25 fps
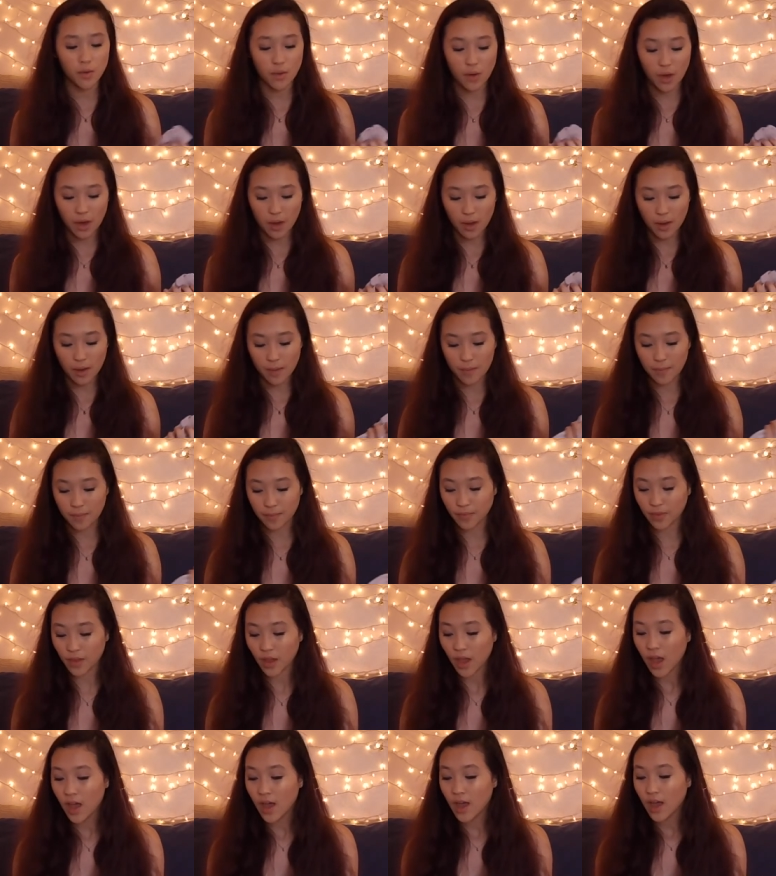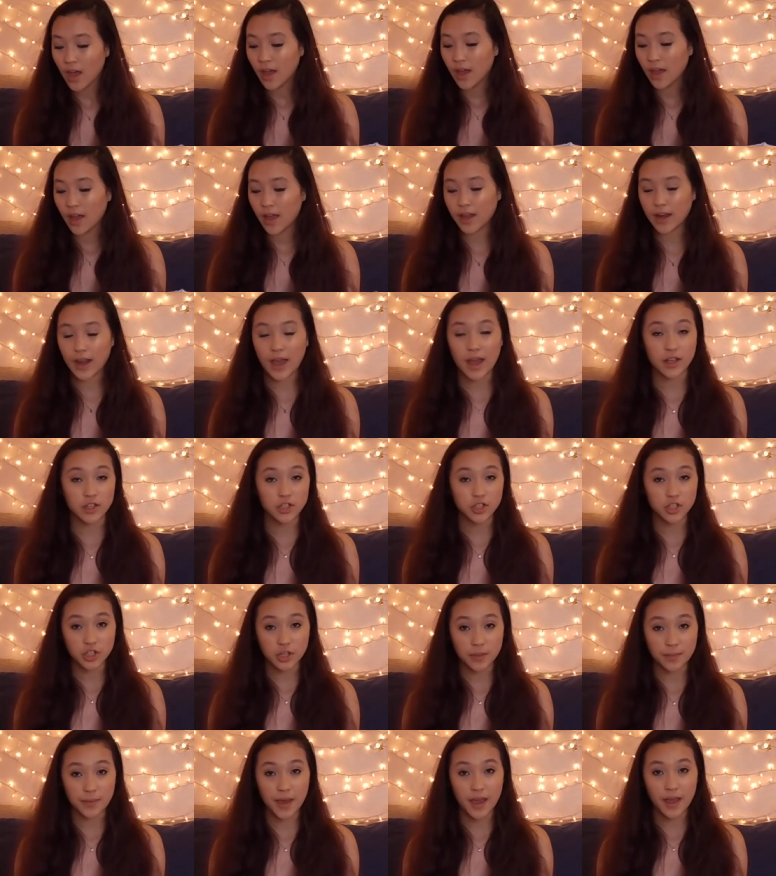Um, an
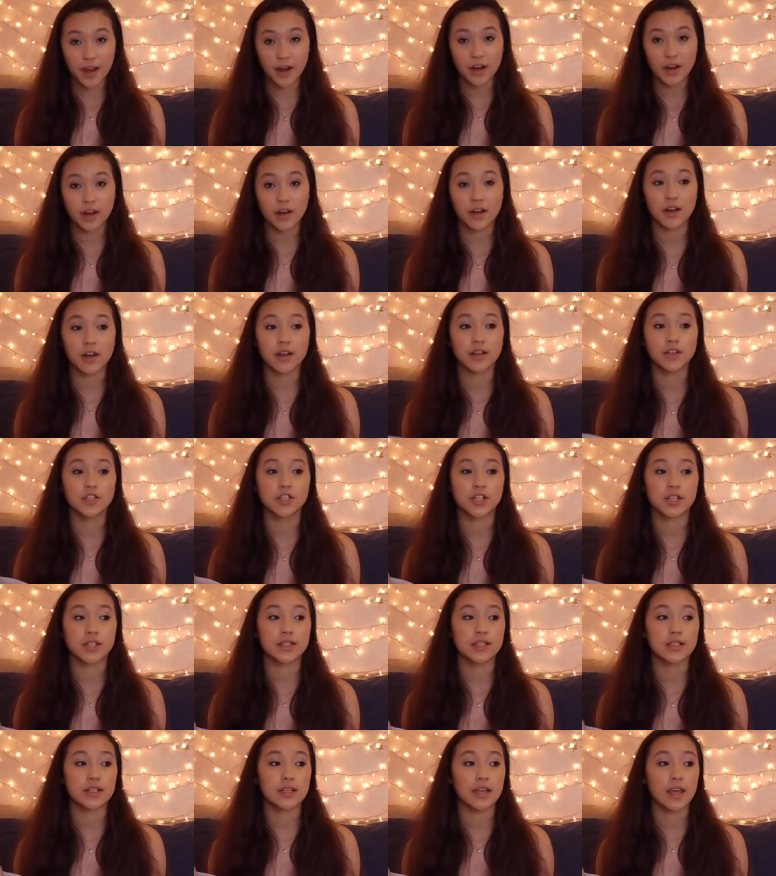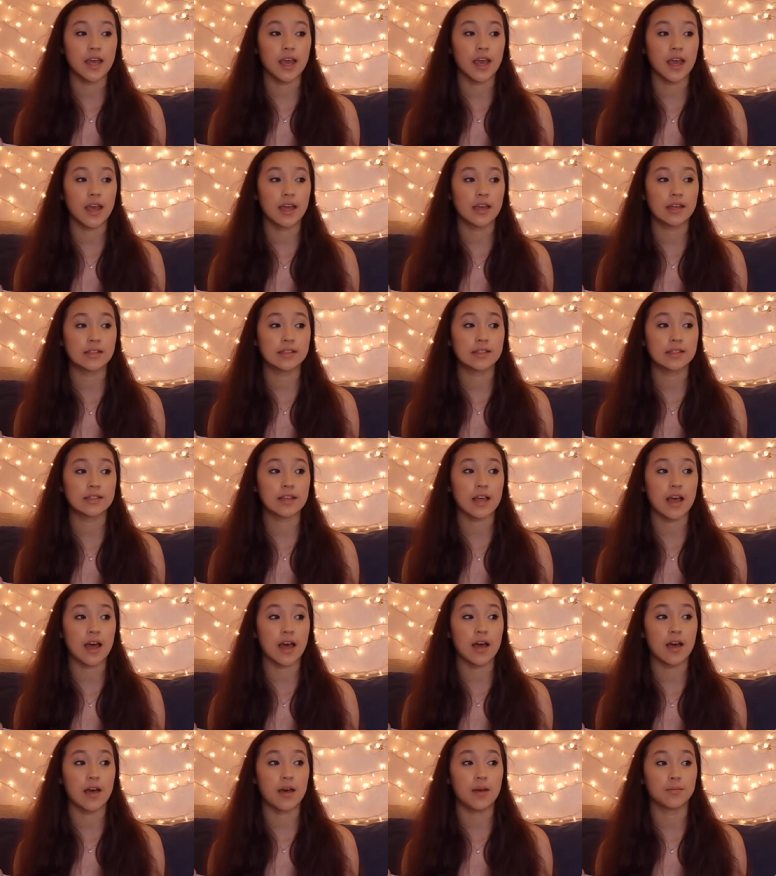extra pair just in case
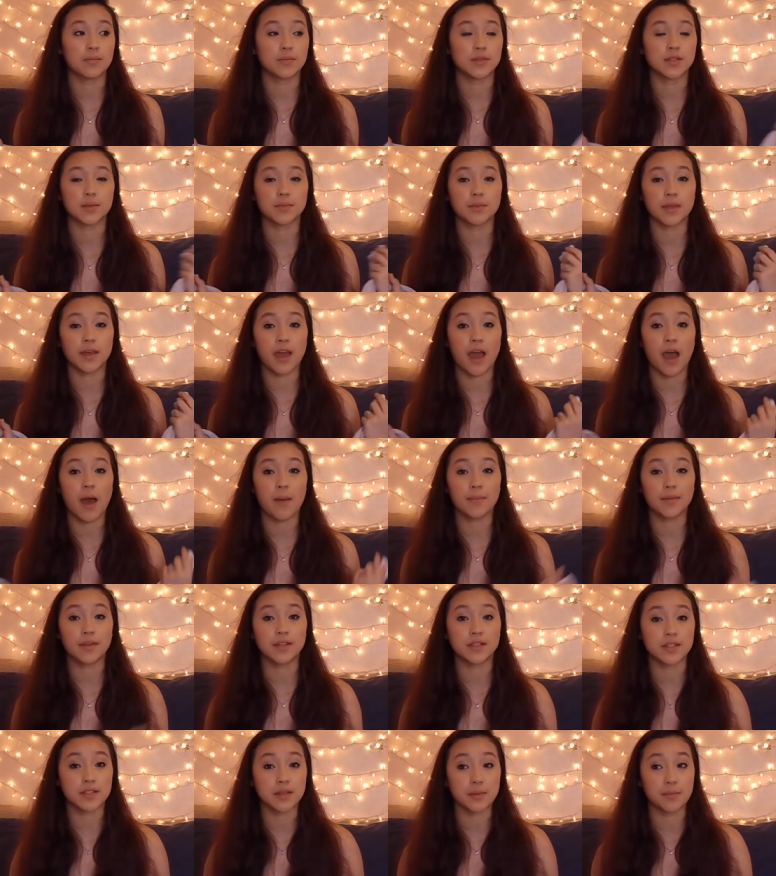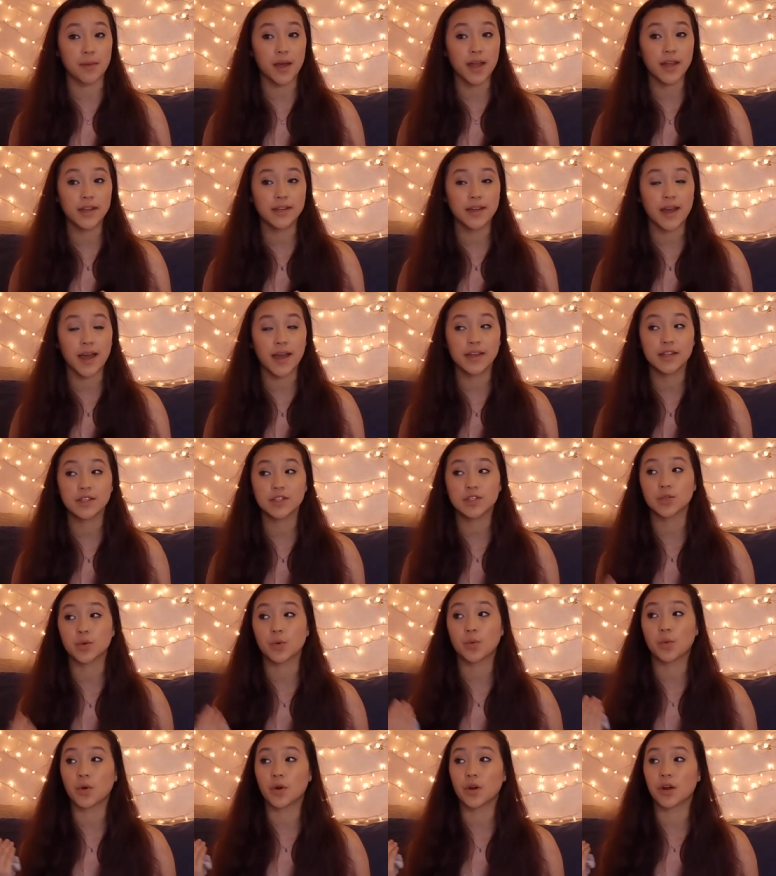um, something happens to my
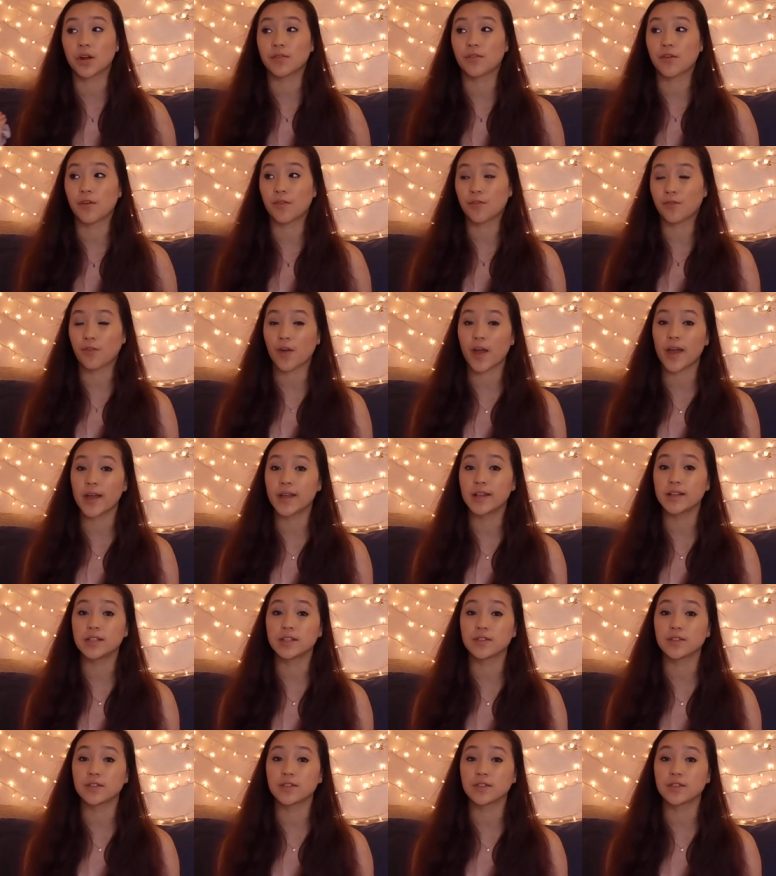tights or if a friend